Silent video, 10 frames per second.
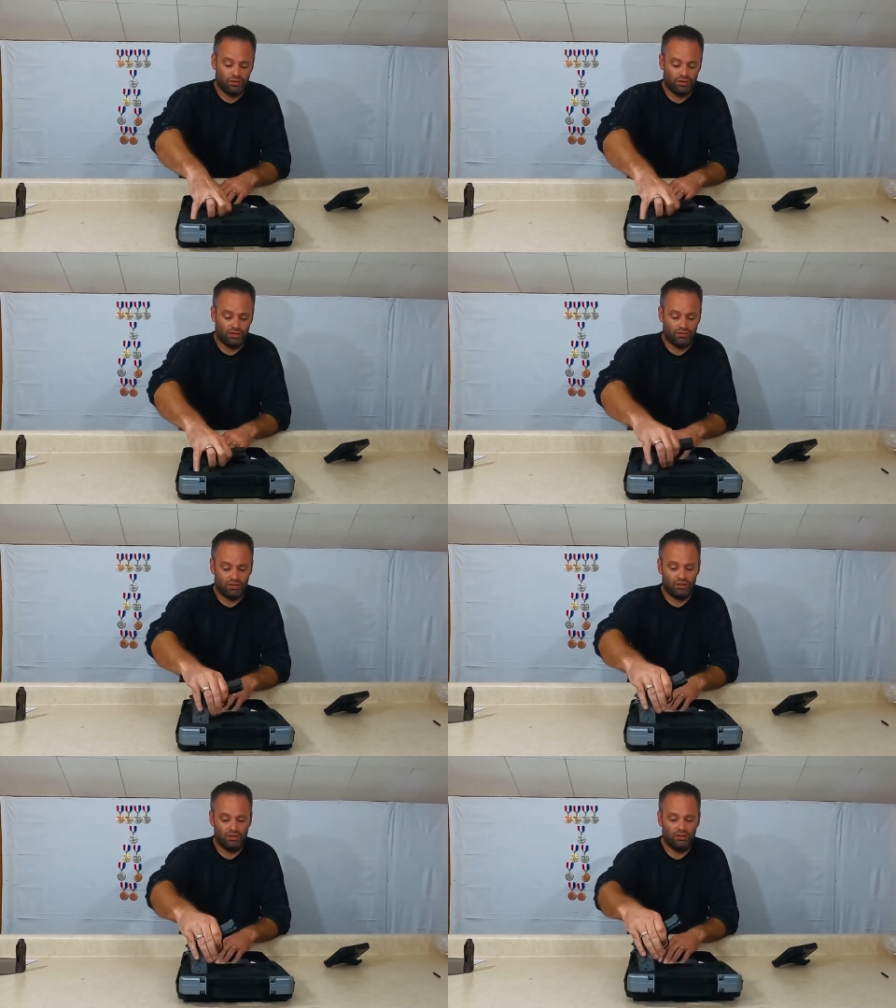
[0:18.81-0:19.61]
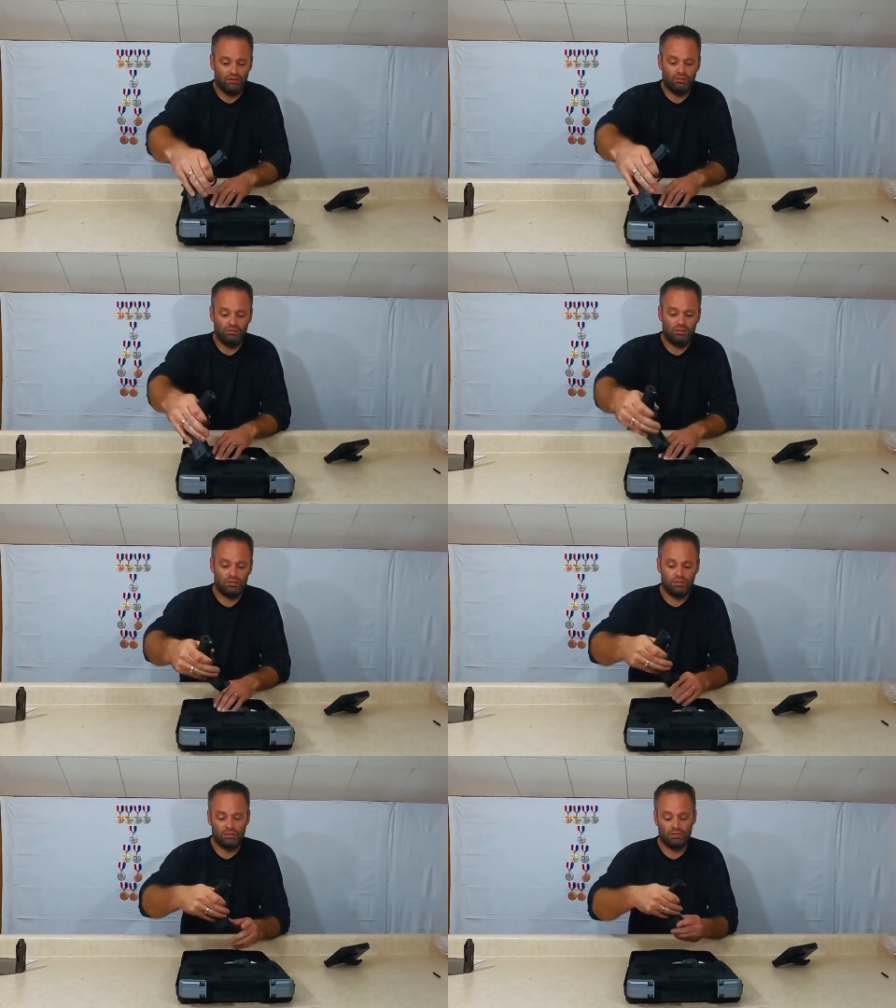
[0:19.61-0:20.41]
First thing we're going to do,
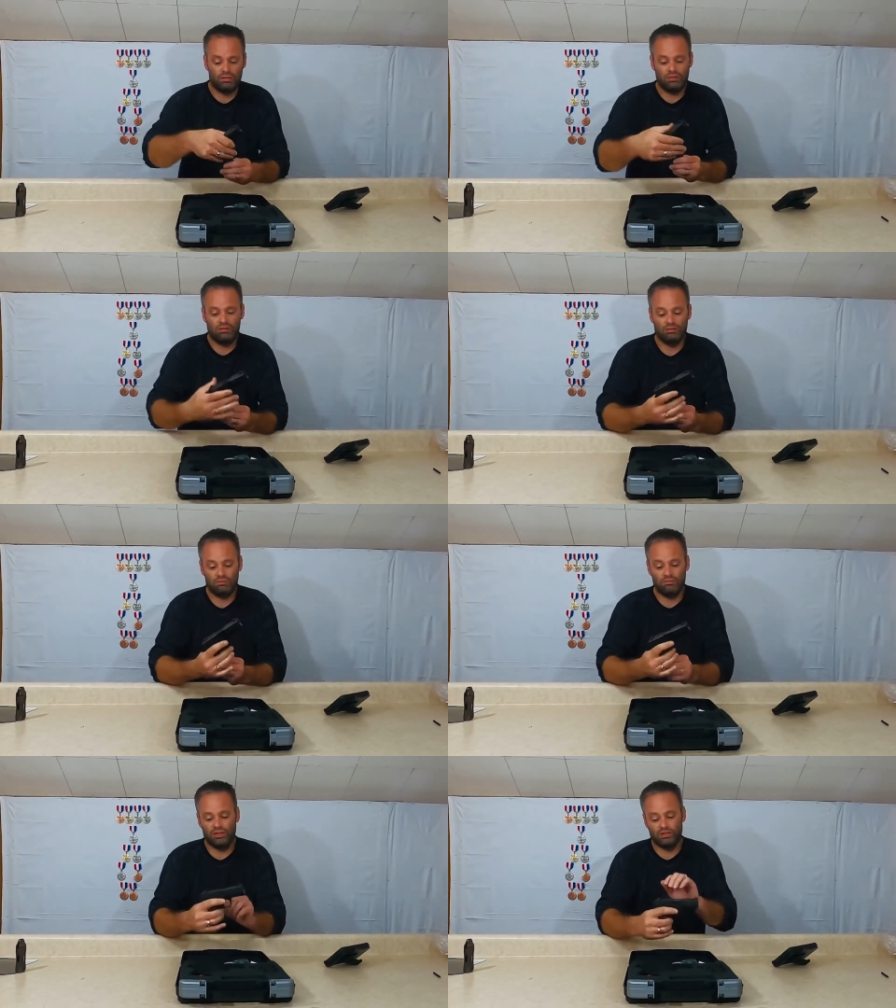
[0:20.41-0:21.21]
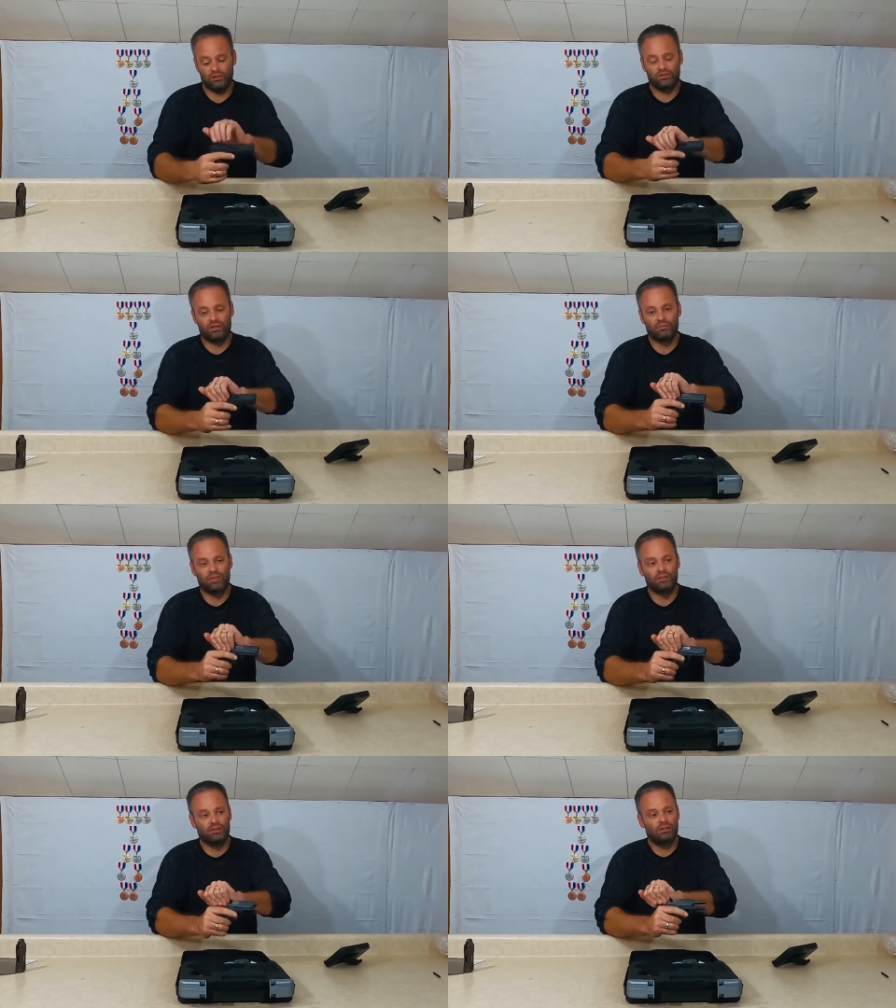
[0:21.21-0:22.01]
make sure it's
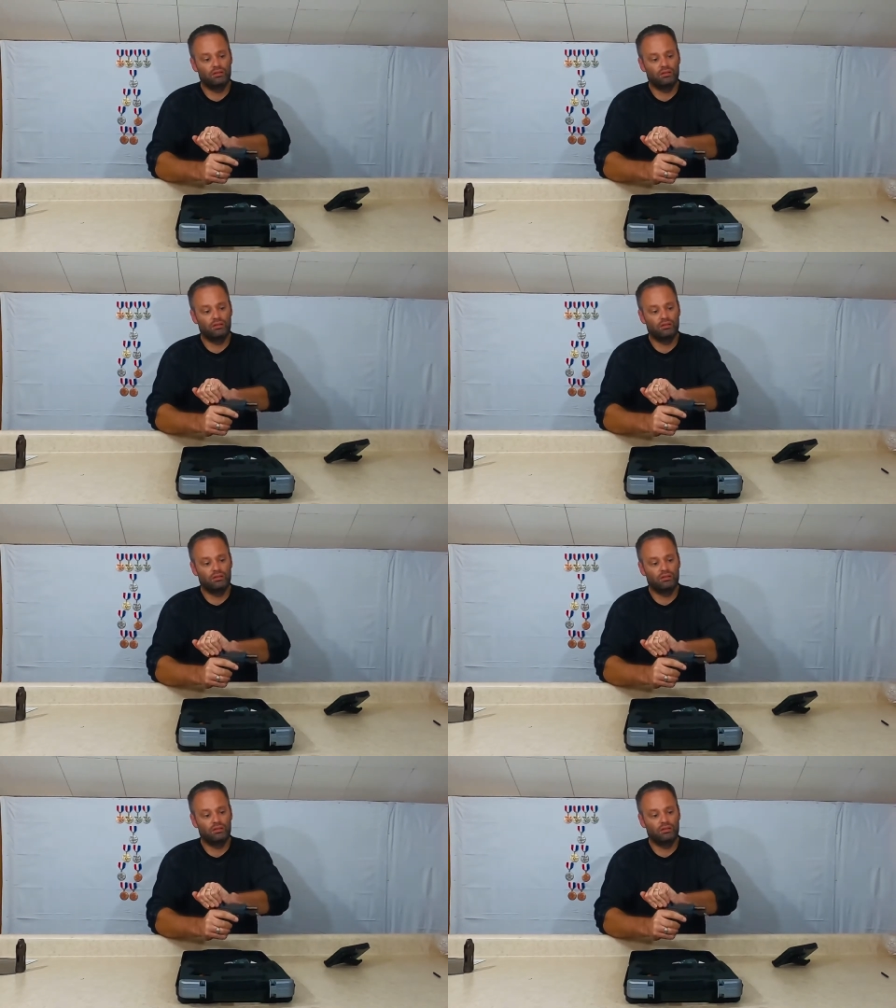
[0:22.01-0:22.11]
empty.